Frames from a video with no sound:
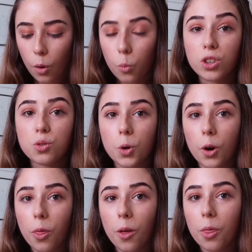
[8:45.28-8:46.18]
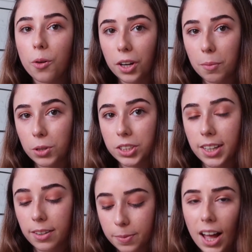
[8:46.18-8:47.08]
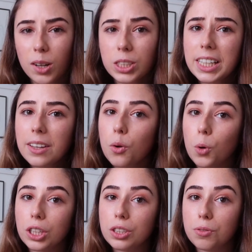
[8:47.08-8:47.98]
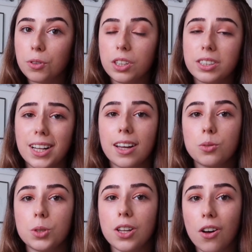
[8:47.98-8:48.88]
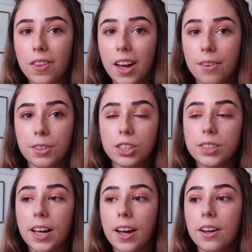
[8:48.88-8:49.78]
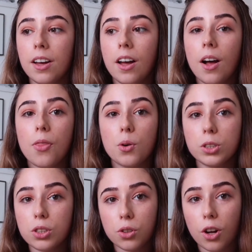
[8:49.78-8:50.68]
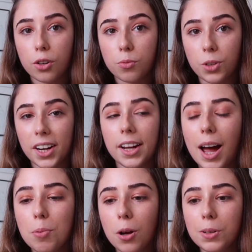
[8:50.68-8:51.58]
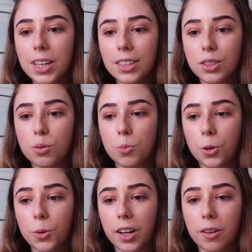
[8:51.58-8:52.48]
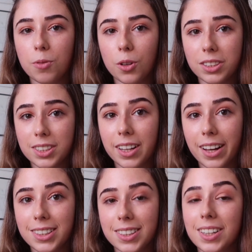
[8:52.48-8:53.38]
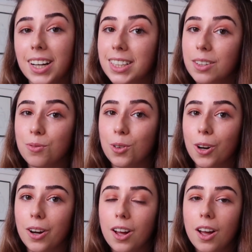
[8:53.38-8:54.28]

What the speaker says: was worth 30%. I would say the workload for this class was on the heavier side. There was a lot of reading. I probably had to do more reading for this class than I did for